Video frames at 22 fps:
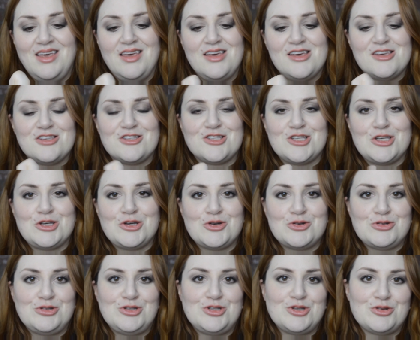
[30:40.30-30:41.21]

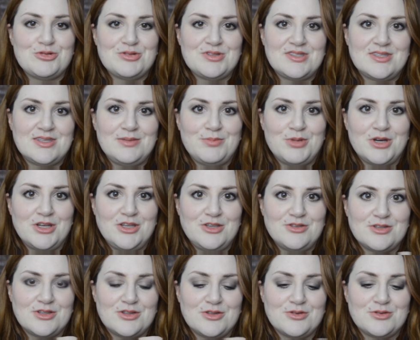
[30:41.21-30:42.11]
So don't sleep on
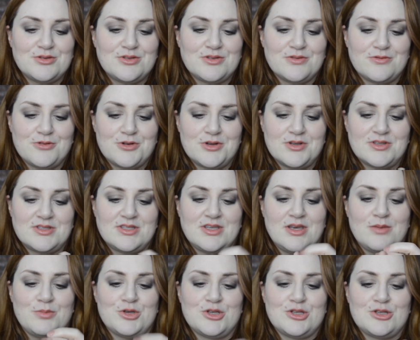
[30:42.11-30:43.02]
using those Sephora
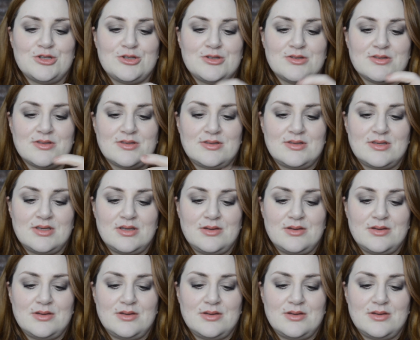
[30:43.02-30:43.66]
samples.